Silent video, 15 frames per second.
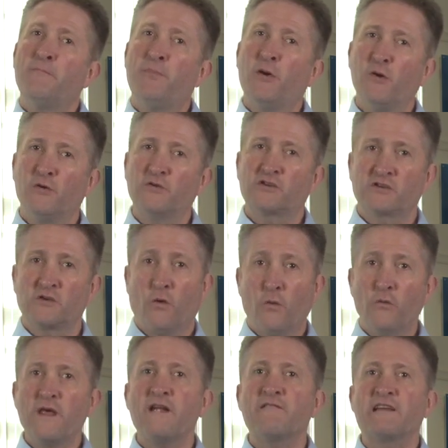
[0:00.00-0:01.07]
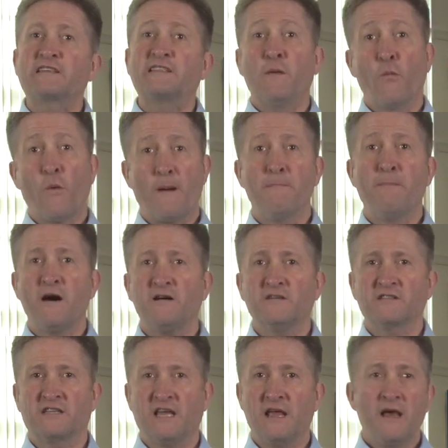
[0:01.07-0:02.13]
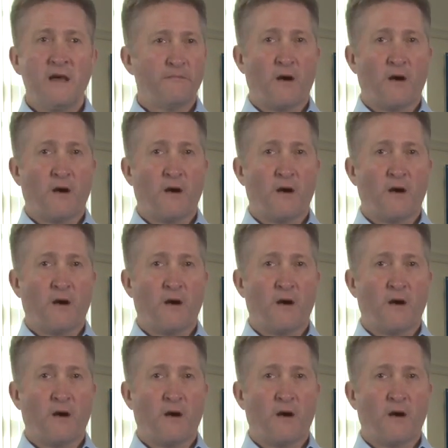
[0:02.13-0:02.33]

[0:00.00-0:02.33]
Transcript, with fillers: puts all their eggs in one basket